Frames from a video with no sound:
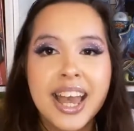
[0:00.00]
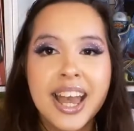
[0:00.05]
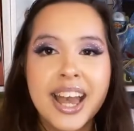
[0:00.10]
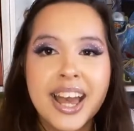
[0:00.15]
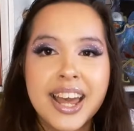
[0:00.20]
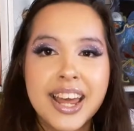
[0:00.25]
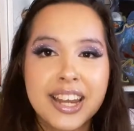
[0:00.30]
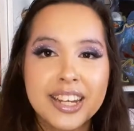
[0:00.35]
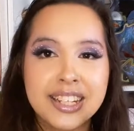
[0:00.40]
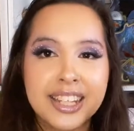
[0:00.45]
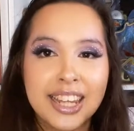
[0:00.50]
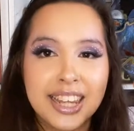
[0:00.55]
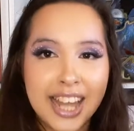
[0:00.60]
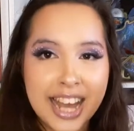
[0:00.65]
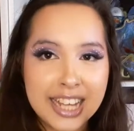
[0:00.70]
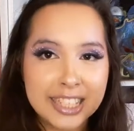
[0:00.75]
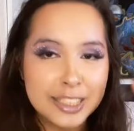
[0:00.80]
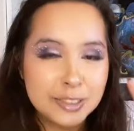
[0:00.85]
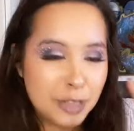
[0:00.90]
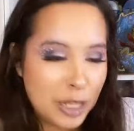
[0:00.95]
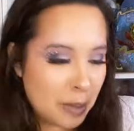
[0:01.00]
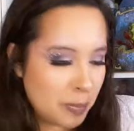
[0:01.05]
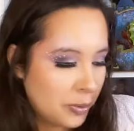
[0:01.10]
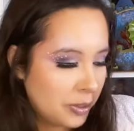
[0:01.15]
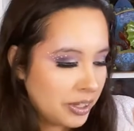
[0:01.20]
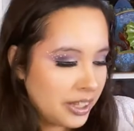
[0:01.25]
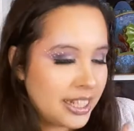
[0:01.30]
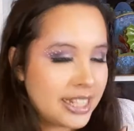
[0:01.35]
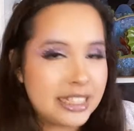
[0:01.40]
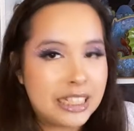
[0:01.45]
And the last
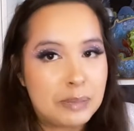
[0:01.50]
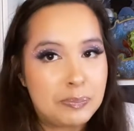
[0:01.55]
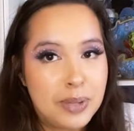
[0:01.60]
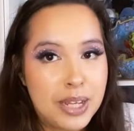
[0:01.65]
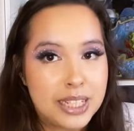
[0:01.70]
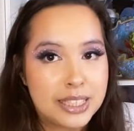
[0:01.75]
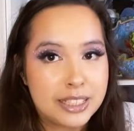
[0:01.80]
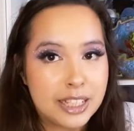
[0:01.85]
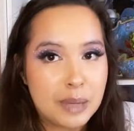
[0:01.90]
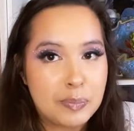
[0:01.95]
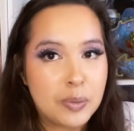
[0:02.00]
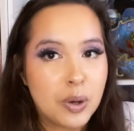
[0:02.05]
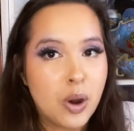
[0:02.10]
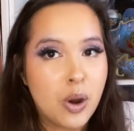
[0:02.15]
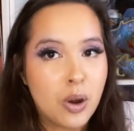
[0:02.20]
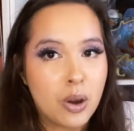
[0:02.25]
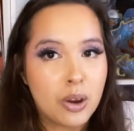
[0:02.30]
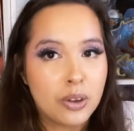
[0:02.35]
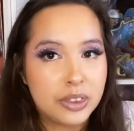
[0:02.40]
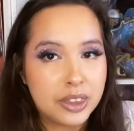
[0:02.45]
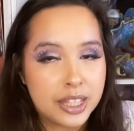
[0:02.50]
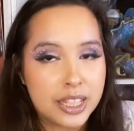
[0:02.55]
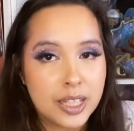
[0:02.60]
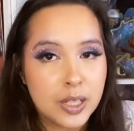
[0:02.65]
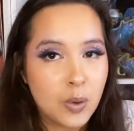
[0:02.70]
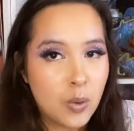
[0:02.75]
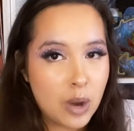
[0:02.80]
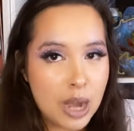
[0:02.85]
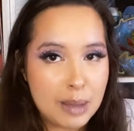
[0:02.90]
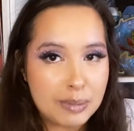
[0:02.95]
couple of things I picked up are
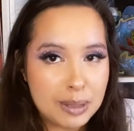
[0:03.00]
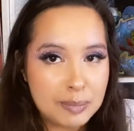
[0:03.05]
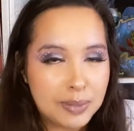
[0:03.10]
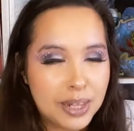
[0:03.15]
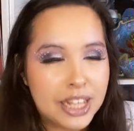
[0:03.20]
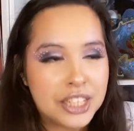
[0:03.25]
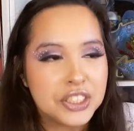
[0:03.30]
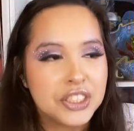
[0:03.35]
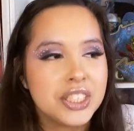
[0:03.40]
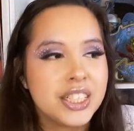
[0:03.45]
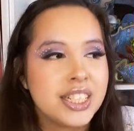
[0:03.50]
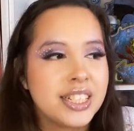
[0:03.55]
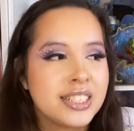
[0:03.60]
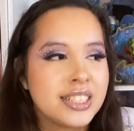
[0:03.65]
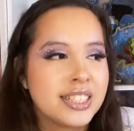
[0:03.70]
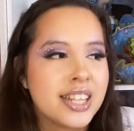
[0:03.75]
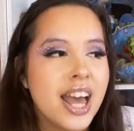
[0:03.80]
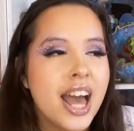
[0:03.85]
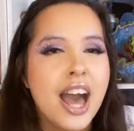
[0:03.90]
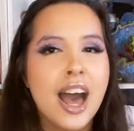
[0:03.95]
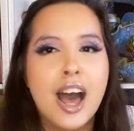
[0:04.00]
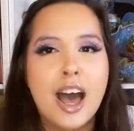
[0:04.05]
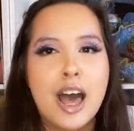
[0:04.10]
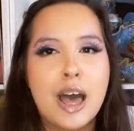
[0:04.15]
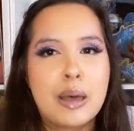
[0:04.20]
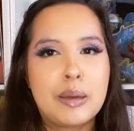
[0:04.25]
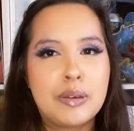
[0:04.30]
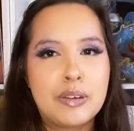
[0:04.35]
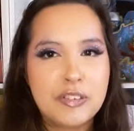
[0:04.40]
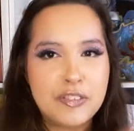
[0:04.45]
the kwami plushies.
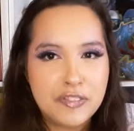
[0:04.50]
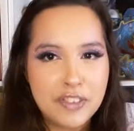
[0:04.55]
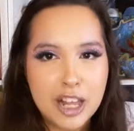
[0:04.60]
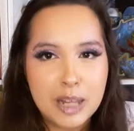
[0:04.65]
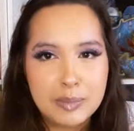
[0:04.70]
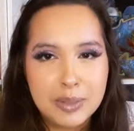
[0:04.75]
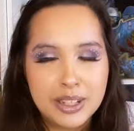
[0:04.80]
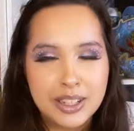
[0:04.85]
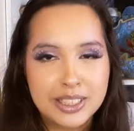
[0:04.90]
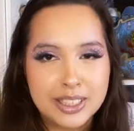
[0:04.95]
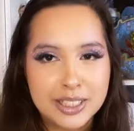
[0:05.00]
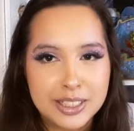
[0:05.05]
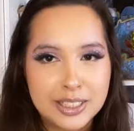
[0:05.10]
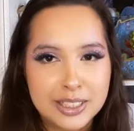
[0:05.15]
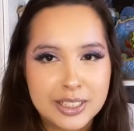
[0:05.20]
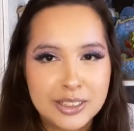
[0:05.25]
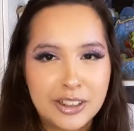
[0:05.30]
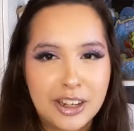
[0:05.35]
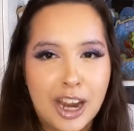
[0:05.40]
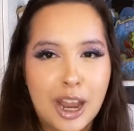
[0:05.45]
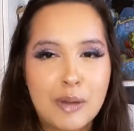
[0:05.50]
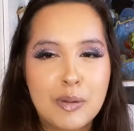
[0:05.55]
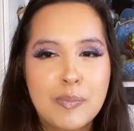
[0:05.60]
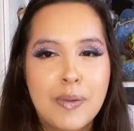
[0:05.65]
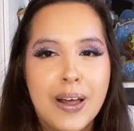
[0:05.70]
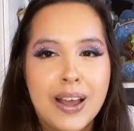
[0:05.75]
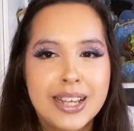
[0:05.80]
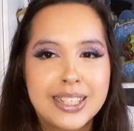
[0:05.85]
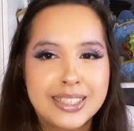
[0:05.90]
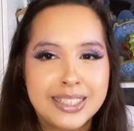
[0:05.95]
If you follow me on Instagram, you
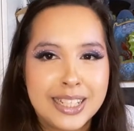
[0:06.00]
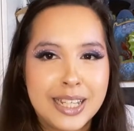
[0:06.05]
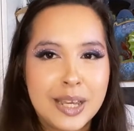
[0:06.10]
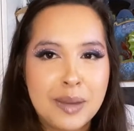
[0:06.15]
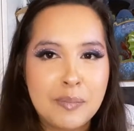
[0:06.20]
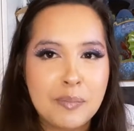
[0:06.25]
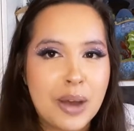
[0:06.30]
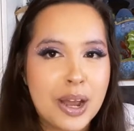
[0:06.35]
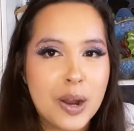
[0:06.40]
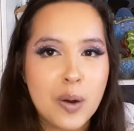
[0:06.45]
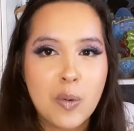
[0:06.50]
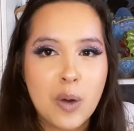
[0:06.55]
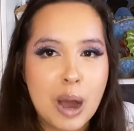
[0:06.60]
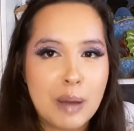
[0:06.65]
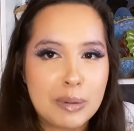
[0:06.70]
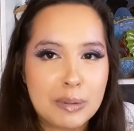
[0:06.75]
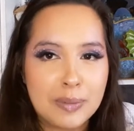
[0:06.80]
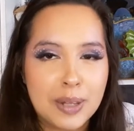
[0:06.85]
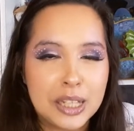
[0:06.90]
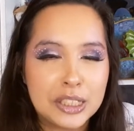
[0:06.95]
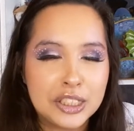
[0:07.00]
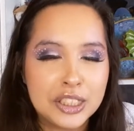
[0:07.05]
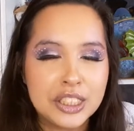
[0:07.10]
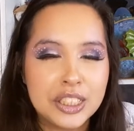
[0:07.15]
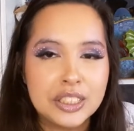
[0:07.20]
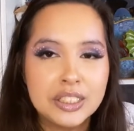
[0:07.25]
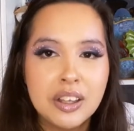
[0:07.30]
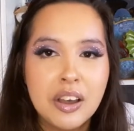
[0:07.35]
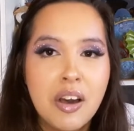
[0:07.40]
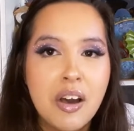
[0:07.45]
probably see my kwami
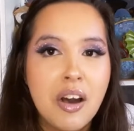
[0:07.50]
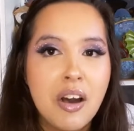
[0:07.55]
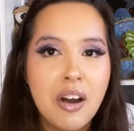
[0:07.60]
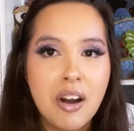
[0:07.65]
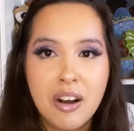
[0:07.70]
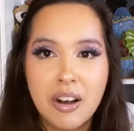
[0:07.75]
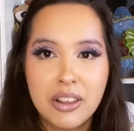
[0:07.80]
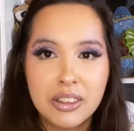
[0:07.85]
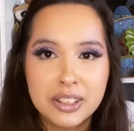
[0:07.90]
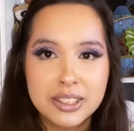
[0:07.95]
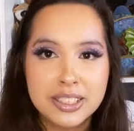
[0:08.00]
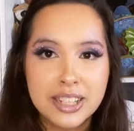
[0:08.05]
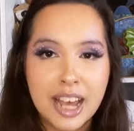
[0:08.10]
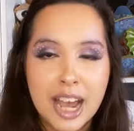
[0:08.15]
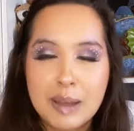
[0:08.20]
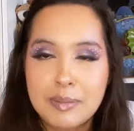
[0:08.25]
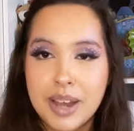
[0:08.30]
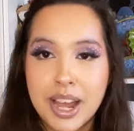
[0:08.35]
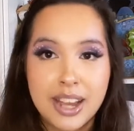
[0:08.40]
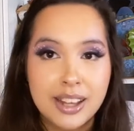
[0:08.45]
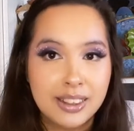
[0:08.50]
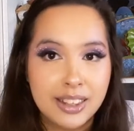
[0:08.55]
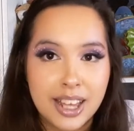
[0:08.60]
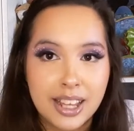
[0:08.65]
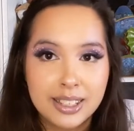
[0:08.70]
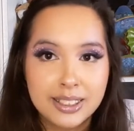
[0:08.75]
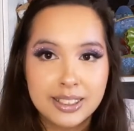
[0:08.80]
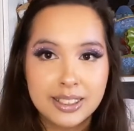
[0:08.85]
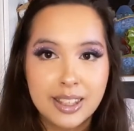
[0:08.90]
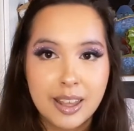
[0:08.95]
plushies all the time. I
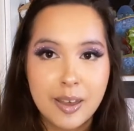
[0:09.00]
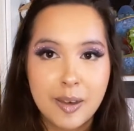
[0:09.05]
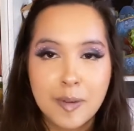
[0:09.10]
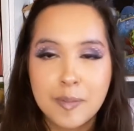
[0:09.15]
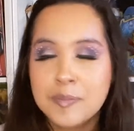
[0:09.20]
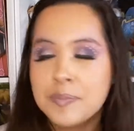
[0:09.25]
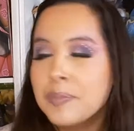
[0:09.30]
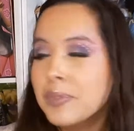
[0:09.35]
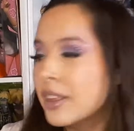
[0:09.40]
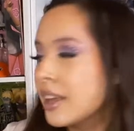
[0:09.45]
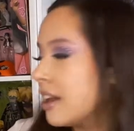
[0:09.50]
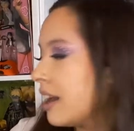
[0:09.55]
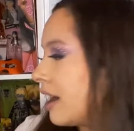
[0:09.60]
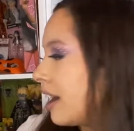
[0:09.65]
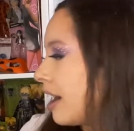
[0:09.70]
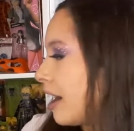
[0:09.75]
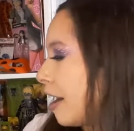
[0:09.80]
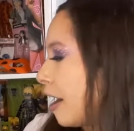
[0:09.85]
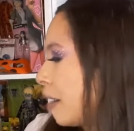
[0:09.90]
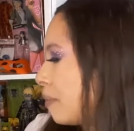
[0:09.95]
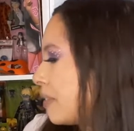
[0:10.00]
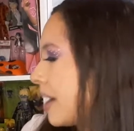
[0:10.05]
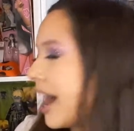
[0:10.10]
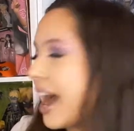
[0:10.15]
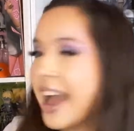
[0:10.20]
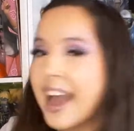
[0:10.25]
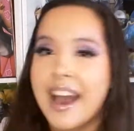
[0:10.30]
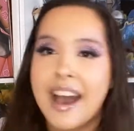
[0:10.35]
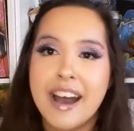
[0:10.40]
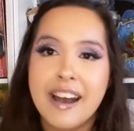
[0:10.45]
collect them.
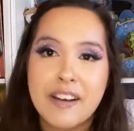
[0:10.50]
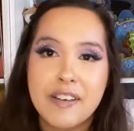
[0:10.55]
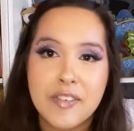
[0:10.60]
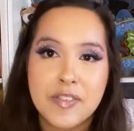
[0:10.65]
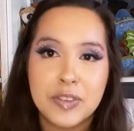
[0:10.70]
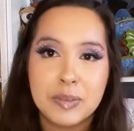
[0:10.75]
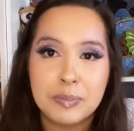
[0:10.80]
I have